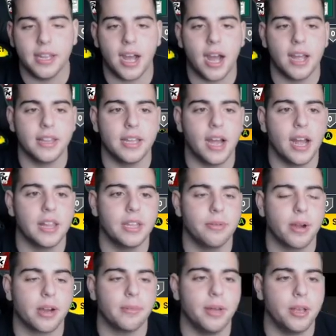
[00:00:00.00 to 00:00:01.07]
highly, highly
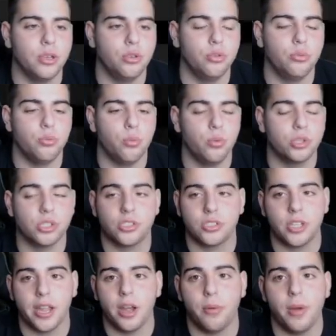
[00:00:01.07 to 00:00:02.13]
recommend you do just
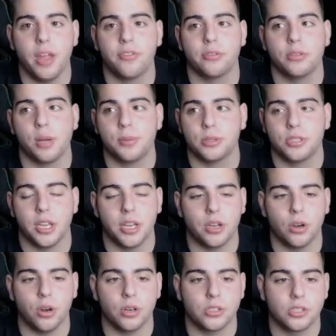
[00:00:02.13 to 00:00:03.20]
stay away from double
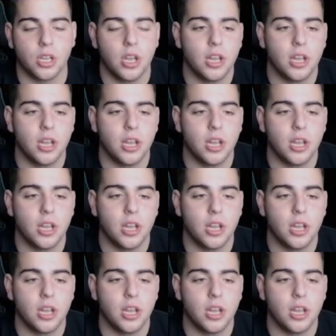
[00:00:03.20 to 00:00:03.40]
take cards.